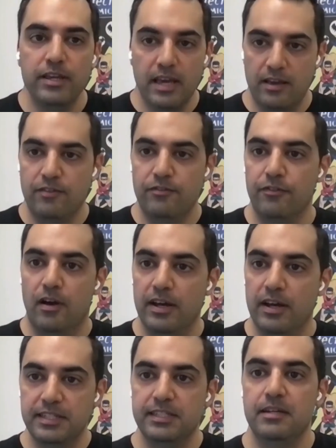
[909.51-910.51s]
We give
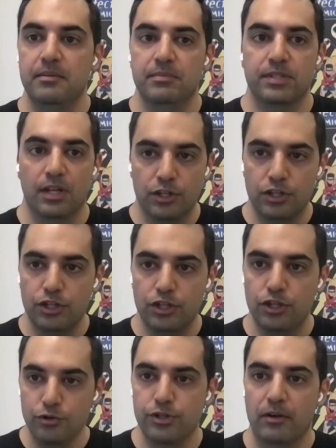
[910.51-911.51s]
IT teams a
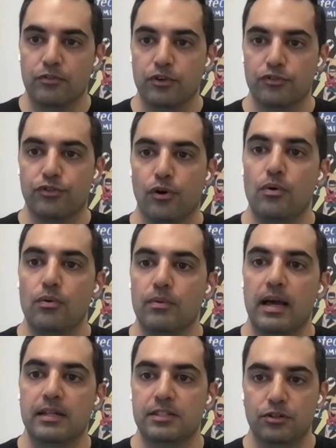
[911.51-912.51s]
huge amount of
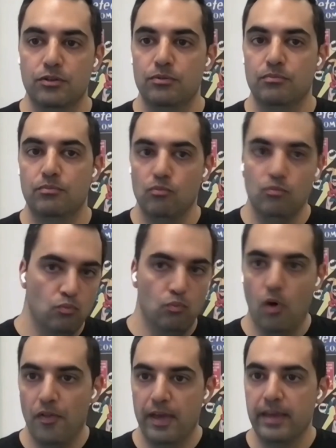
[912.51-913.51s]
control as to
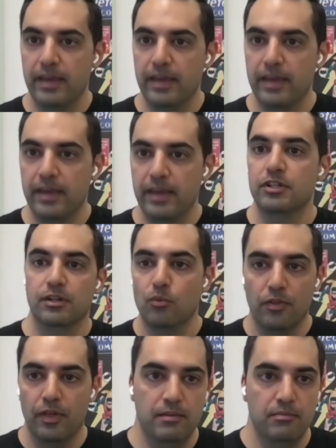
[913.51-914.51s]
what they can monitor
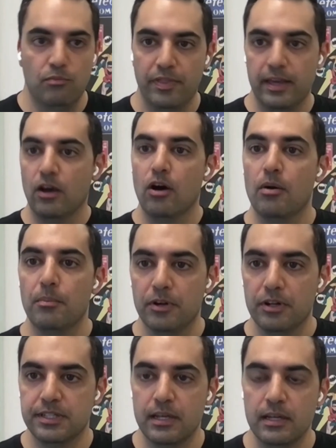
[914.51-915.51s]
and what they
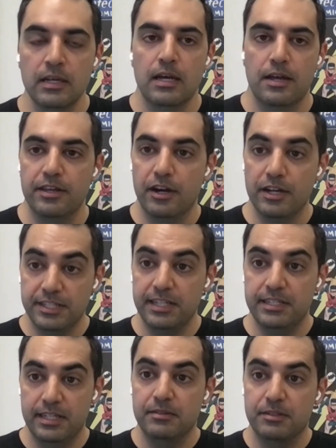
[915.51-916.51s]
can't monitor. And the
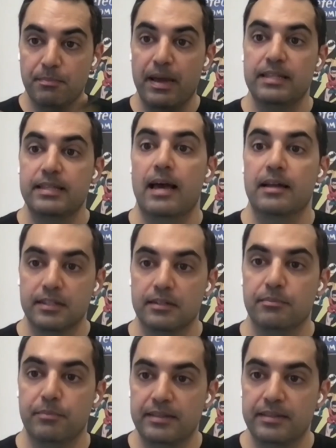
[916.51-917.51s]
IT teams make that
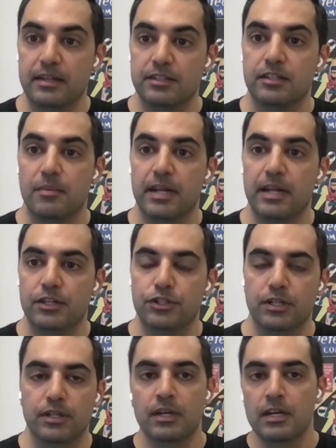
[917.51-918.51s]

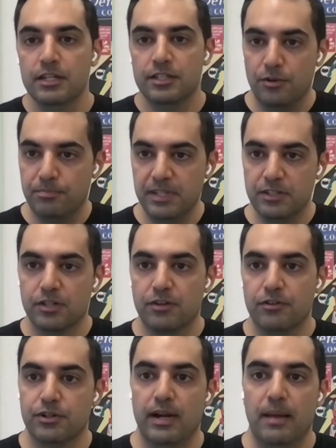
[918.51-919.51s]
determination. So
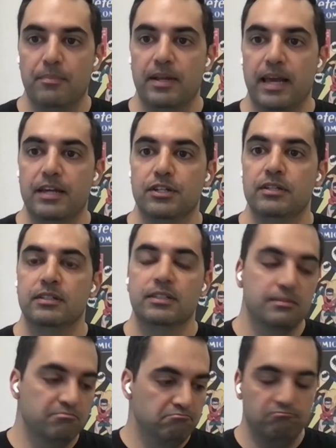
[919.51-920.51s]
business critical
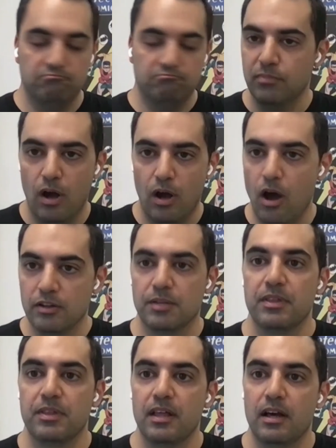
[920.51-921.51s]
applications are
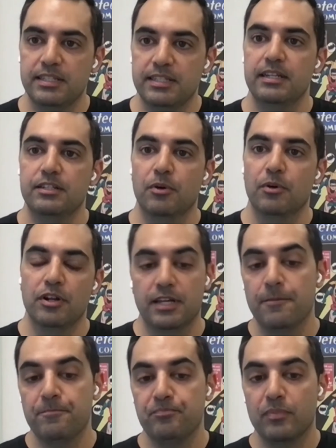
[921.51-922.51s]
something that IT need to
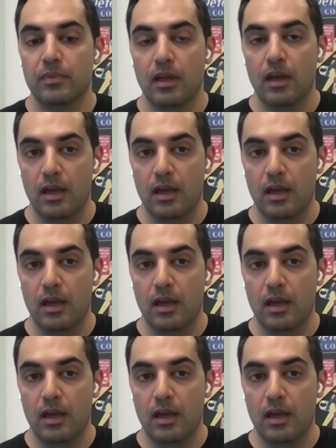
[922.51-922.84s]
monitor.